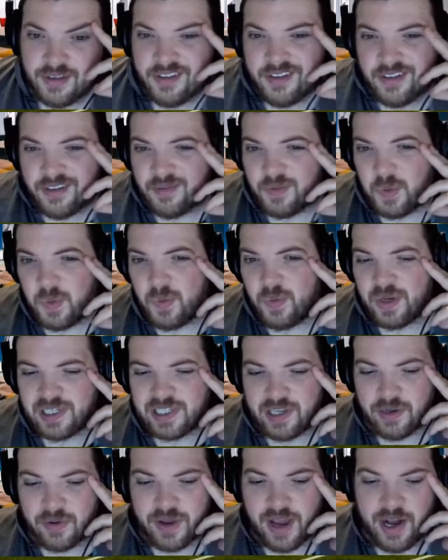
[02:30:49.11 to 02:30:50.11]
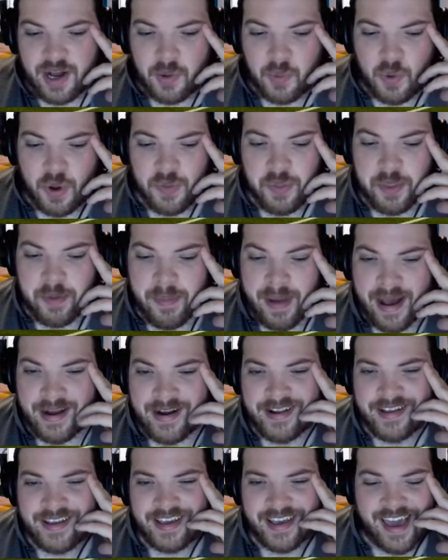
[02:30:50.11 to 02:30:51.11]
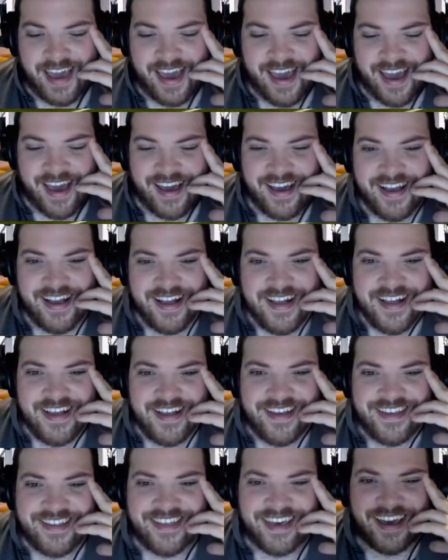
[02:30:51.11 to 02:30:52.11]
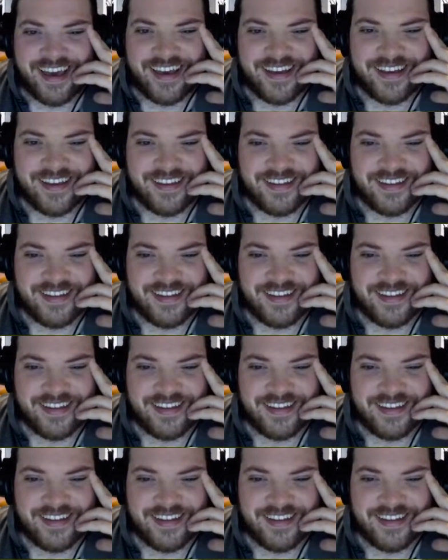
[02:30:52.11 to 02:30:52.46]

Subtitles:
want the man there.